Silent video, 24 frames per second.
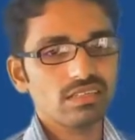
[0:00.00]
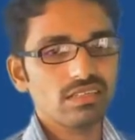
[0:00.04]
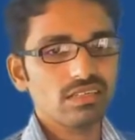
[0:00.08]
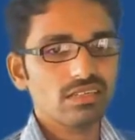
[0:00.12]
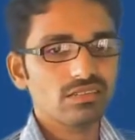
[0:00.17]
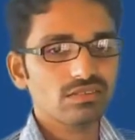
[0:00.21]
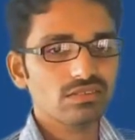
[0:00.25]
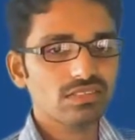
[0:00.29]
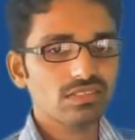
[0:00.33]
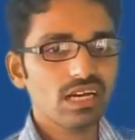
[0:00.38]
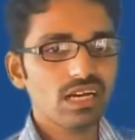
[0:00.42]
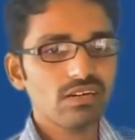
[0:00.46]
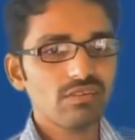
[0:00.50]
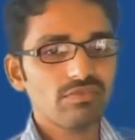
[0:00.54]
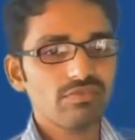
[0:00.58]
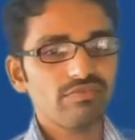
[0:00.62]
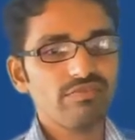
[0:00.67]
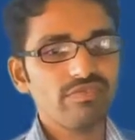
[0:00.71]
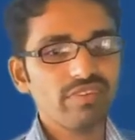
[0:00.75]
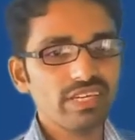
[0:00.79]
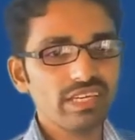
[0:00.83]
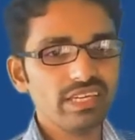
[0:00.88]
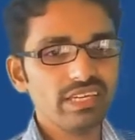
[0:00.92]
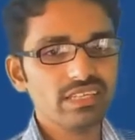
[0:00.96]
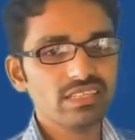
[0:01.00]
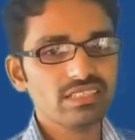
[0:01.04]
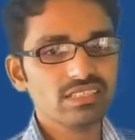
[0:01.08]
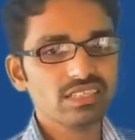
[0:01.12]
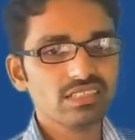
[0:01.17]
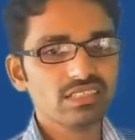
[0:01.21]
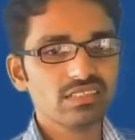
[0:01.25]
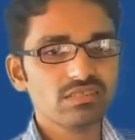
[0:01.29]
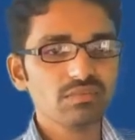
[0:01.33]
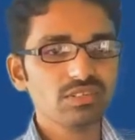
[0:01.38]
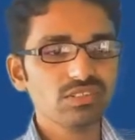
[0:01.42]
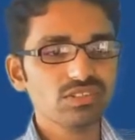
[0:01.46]
So that V is
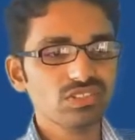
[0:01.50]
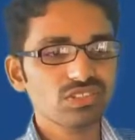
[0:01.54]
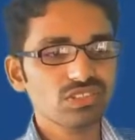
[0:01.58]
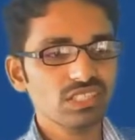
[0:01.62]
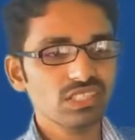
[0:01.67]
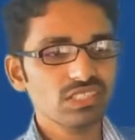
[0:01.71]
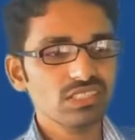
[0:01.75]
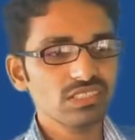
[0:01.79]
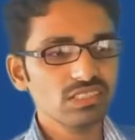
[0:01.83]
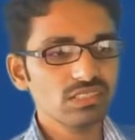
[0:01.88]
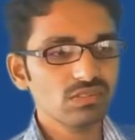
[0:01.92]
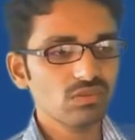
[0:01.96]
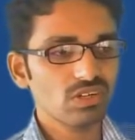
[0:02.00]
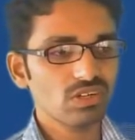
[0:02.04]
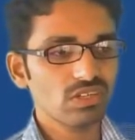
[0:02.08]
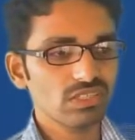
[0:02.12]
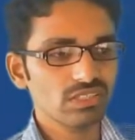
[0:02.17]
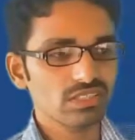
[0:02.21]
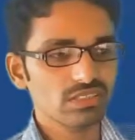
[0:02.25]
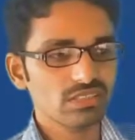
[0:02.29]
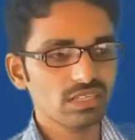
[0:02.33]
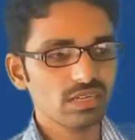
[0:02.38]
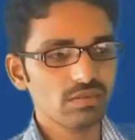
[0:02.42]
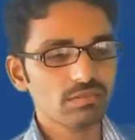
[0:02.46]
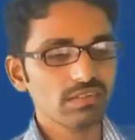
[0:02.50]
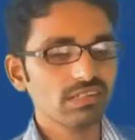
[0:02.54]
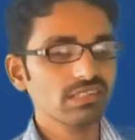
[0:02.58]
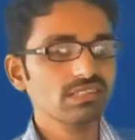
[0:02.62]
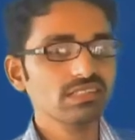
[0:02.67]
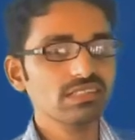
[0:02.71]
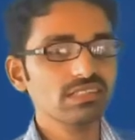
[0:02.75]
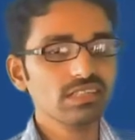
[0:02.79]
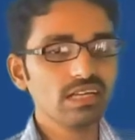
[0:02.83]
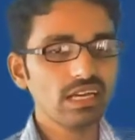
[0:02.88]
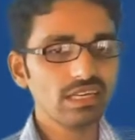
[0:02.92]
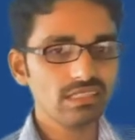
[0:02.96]
nothing but change in voltage, I am
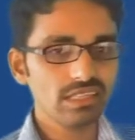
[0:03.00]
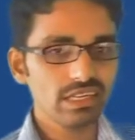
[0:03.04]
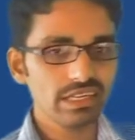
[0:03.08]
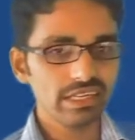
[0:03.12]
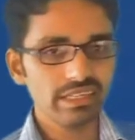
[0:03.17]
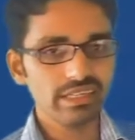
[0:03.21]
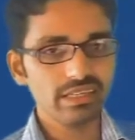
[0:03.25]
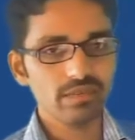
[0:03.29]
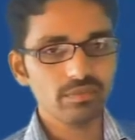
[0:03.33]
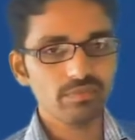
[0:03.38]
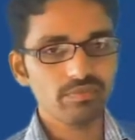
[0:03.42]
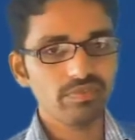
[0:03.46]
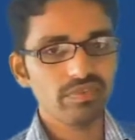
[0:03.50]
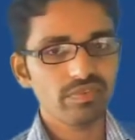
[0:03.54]
considering as a E.